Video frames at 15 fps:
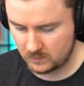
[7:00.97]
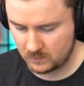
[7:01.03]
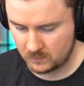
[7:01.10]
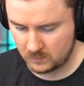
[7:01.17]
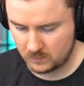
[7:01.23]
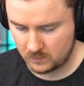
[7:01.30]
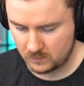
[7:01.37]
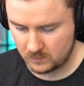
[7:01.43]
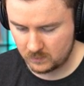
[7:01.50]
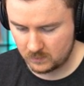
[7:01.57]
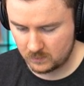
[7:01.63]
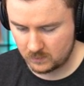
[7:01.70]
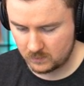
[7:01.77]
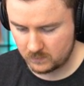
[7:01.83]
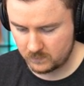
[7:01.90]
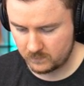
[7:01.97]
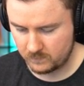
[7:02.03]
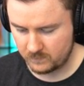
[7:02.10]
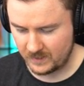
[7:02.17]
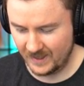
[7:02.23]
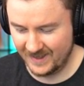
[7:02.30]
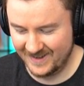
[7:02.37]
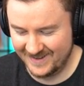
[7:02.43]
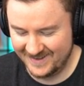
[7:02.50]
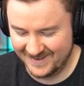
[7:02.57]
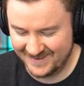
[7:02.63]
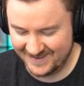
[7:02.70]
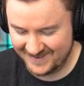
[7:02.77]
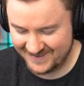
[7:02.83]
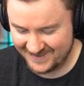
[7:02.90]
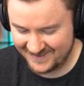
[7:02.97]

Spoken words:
Nobody speaks.